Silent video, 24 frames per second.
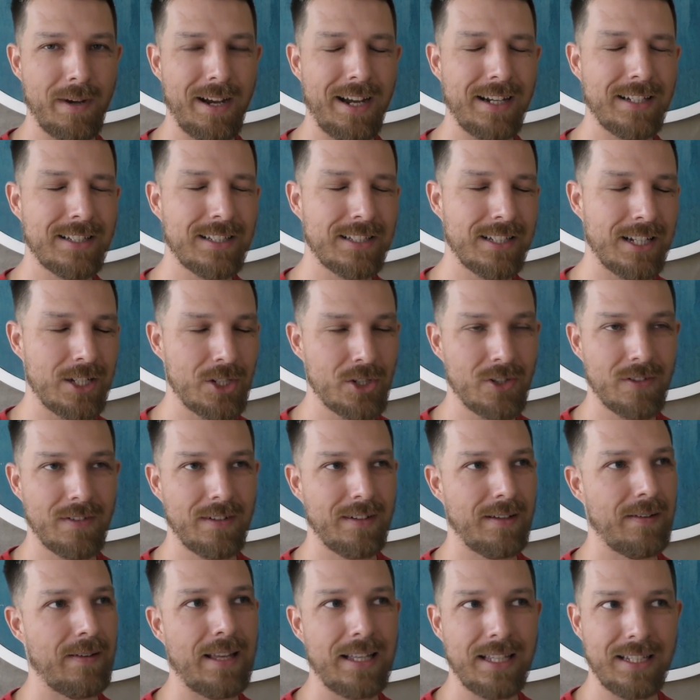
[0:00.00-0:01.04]

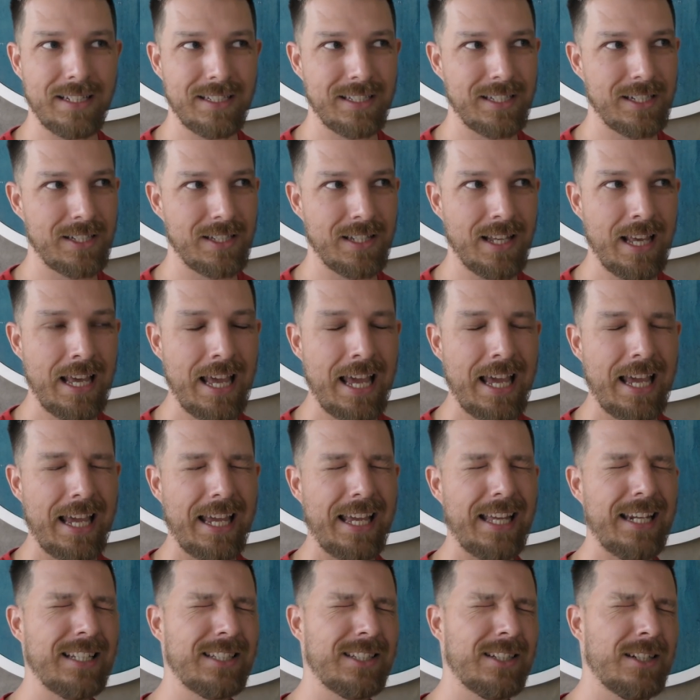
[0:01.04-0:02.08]

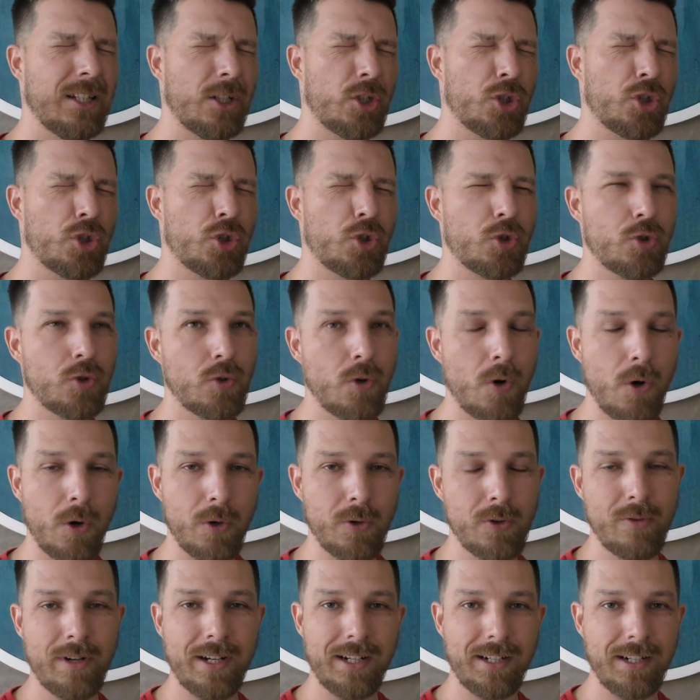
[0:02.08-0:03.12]
It is an
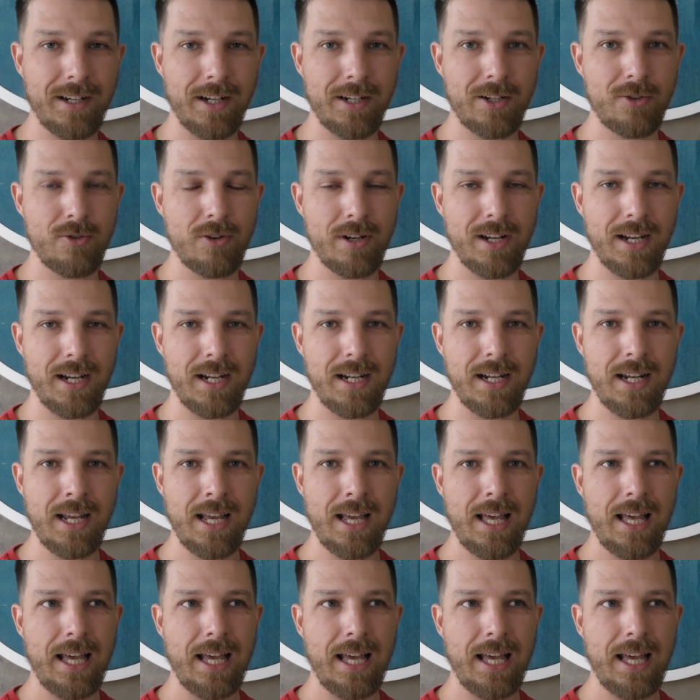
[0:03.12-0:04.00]
extraordinary country, and